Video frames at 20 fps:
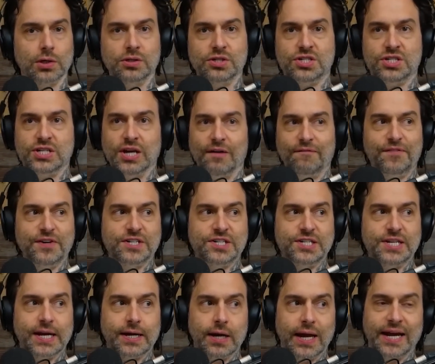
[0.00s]
Selfie
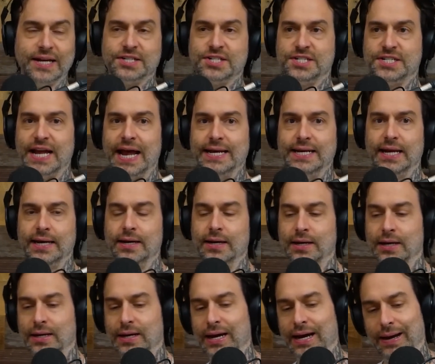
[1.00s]
stick extended,
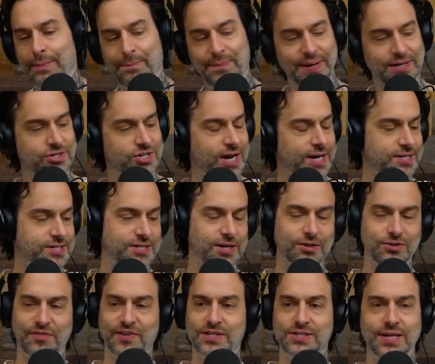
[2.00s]
bitch ass
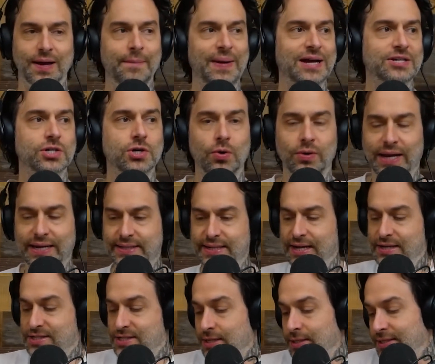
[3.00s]
selfie stick. Imagine going like
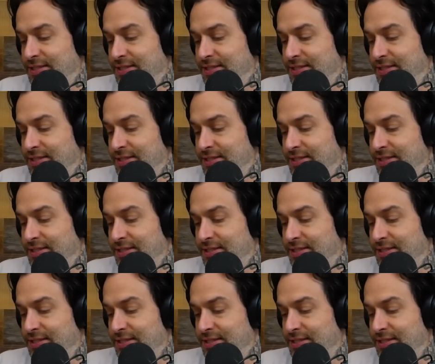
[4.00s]
this.